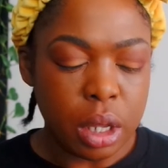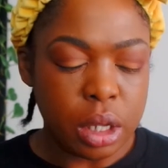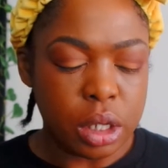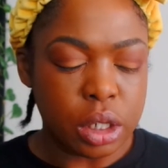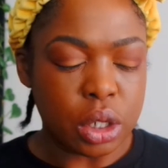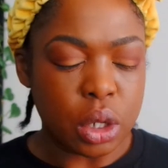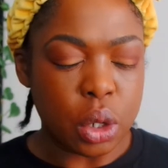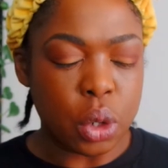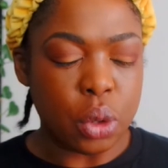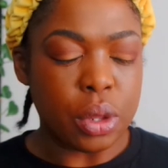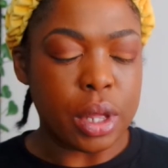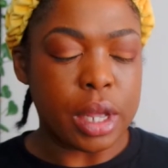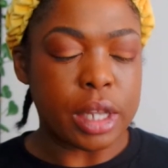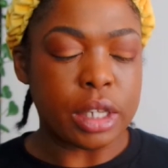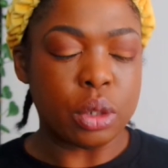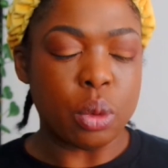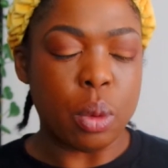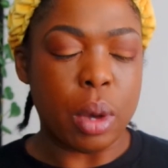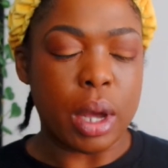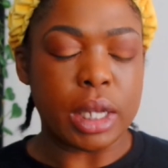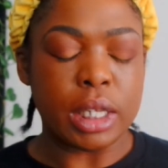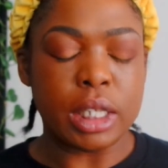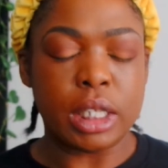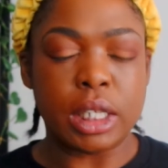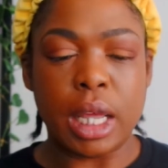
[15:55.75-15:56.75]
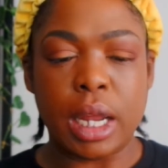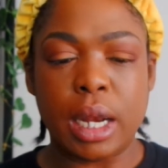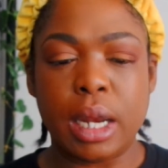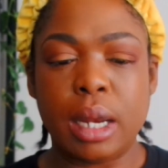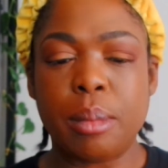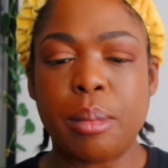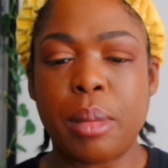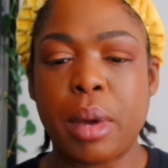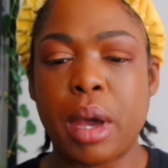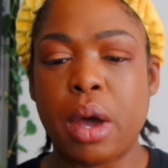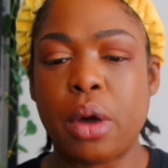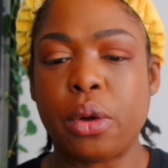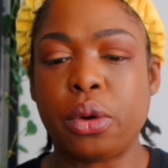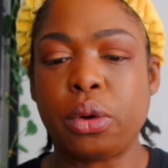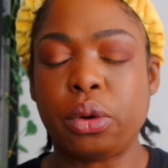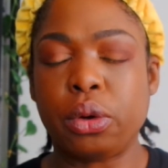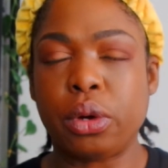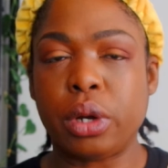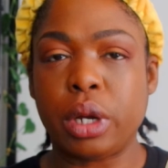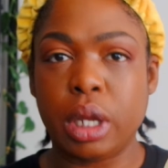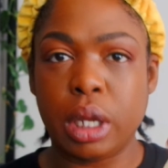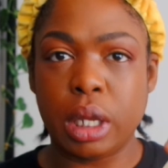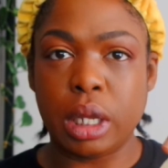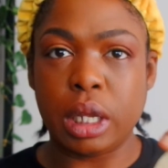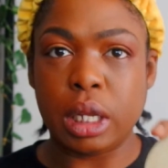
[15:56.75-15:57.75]
So that's why setting
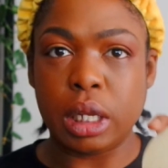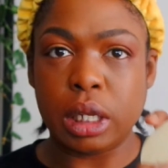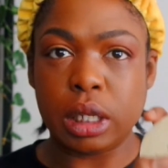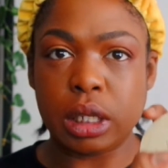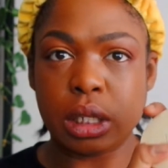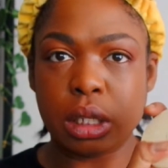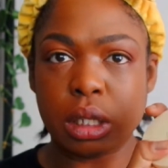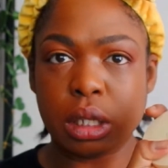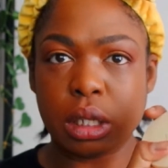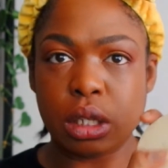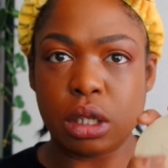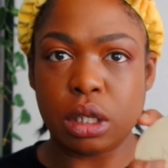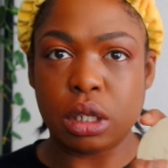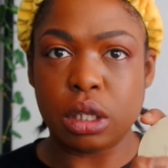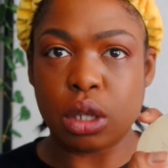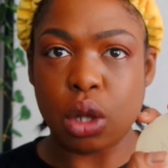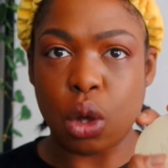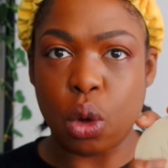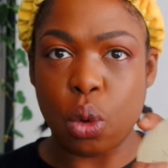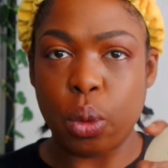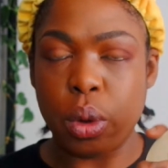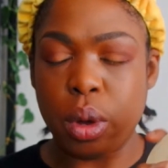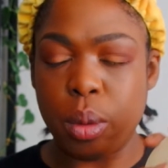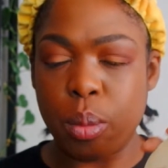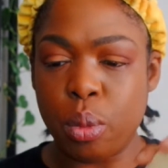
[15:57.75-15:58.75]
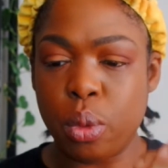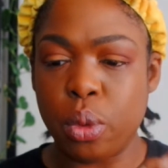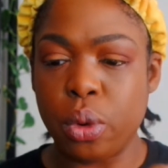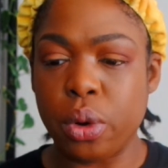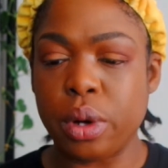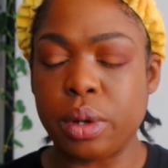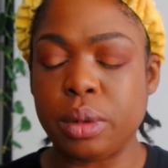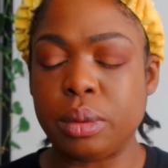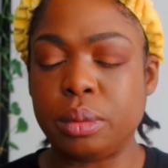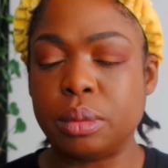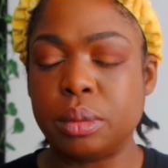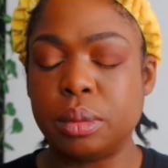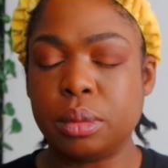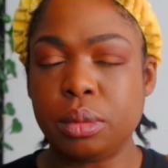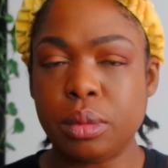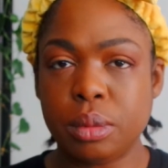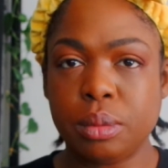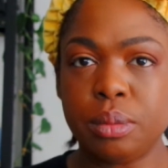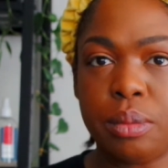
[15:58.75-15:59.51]
powder is so important.